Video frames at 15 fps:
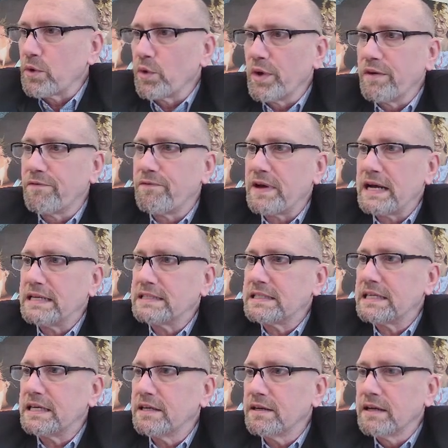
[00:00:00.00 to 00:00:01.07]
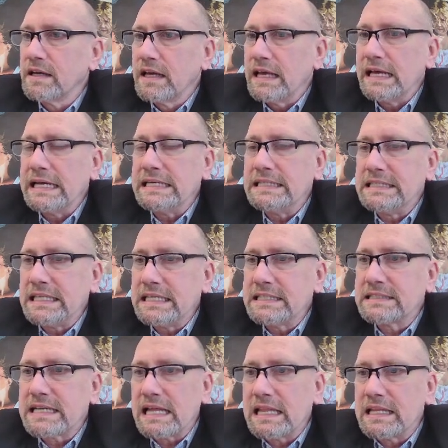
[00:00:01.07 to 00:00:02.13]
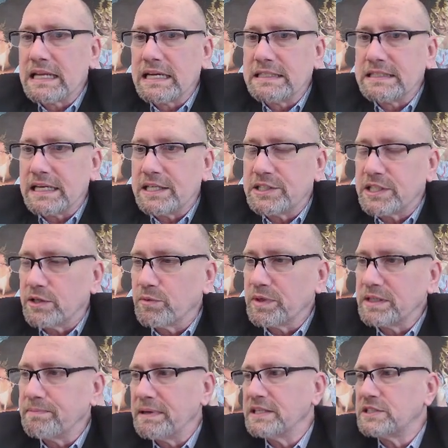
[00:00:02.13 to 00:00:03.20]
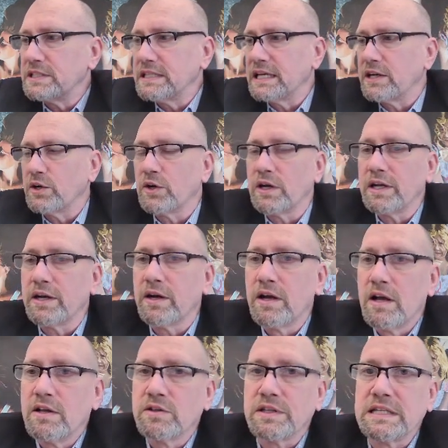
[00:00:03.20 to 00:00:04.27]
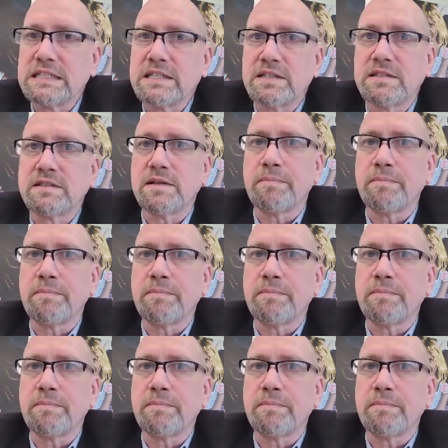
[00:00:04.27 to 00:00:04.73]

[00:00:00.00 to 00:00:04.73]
We're going fast here in de-Stalinization. We mentioned that earlier. So this is